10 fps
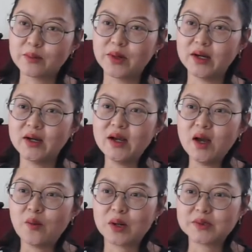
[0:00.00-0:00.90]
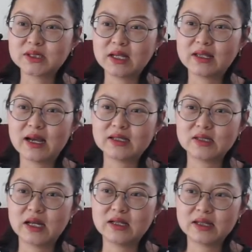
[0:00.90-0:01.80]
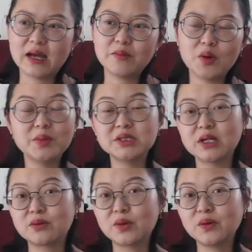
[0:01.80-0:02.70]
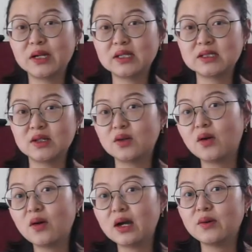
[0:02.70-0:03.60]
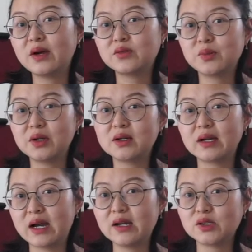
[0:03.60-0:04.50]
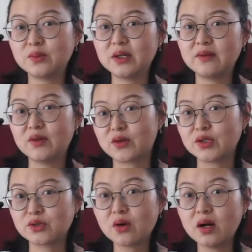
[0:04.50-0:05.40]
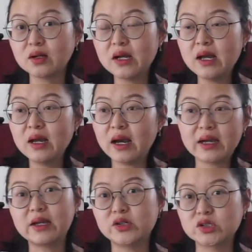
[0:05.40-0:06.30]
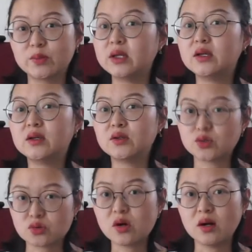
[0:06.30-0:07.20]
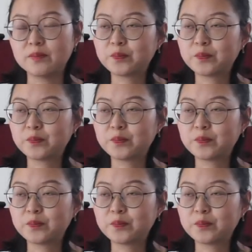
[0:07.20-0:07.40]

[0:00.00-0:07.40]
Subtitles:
But what I'm saying that moment I realized that I don't have to be a guy to be very strong. I can just be strong.